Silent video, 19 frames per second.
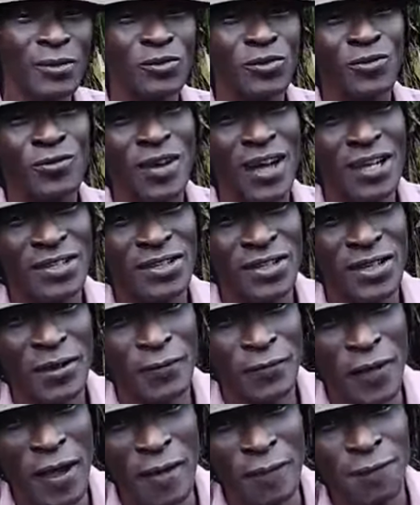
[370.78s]
Entourage,
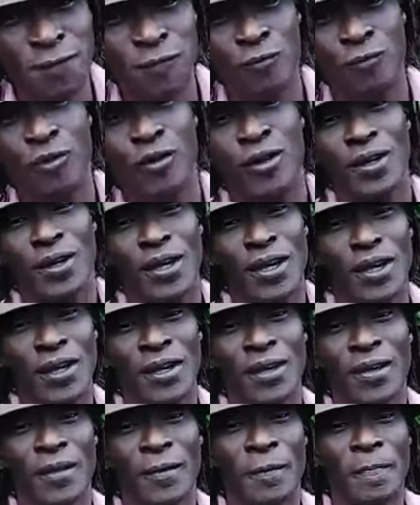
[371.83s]
if you're fool.
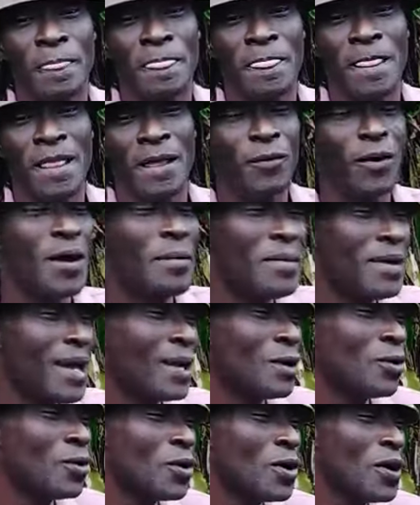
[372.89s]
Well, I
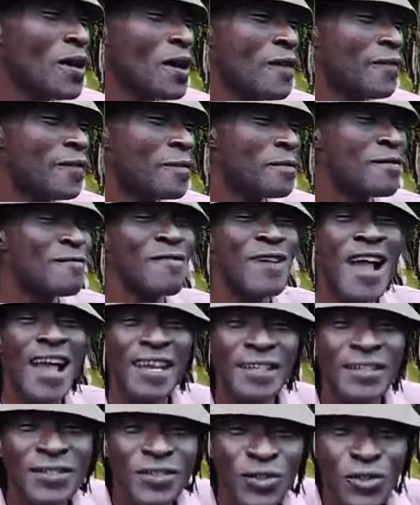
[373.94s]
mean, I don't know if it be
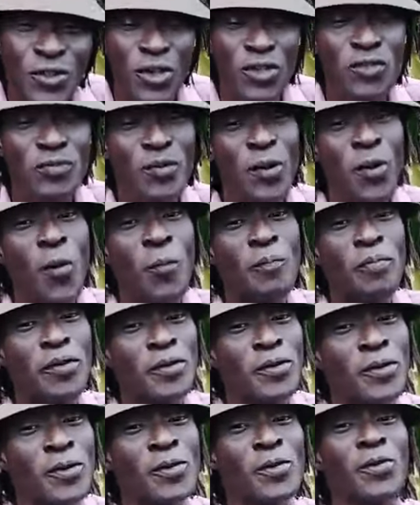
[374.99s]
right, just my
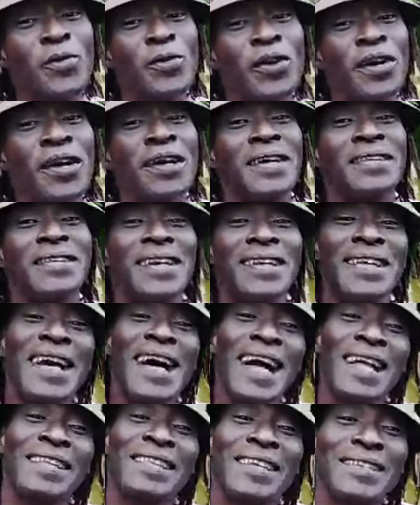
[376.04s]
opinion, no. Now,
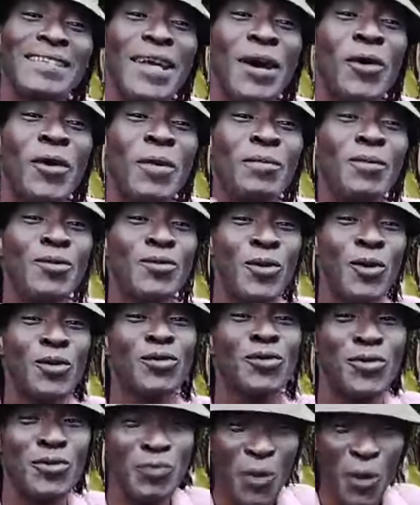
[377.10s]
now I think I'm going to
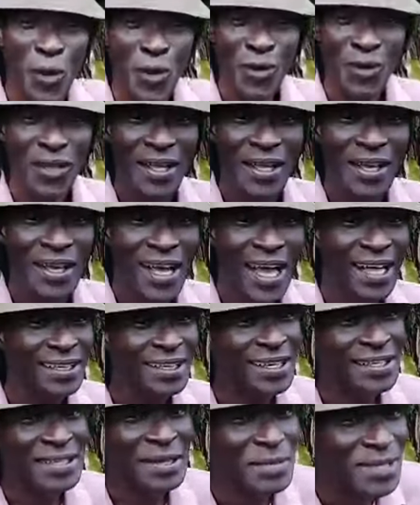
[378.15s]
talk small.
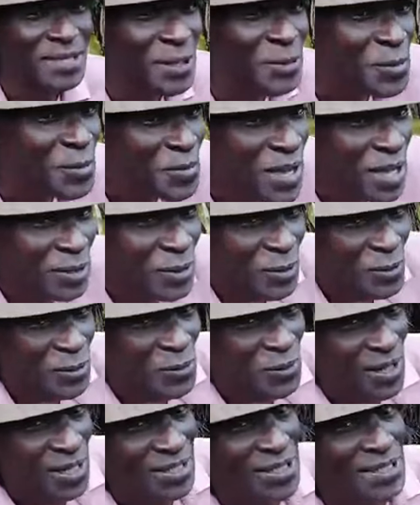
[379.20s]
I think say Mr. Dumbuya
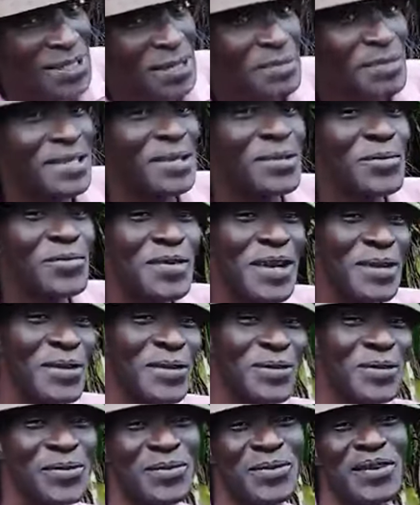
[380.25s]
don't go. I think say Mr.
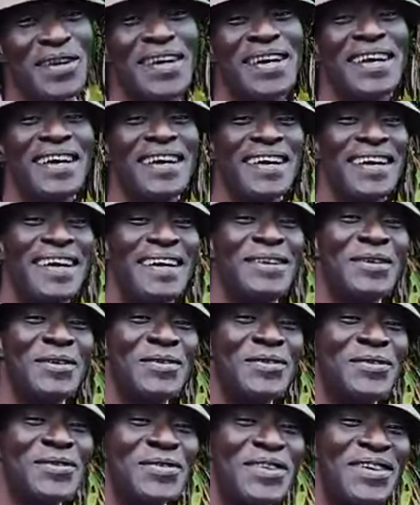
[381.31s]
Dumbuya don't go. I
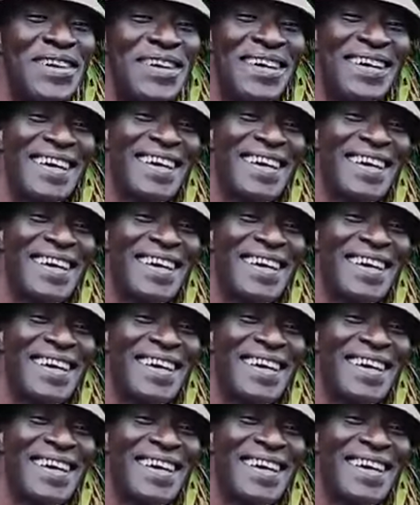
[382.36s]
don't go.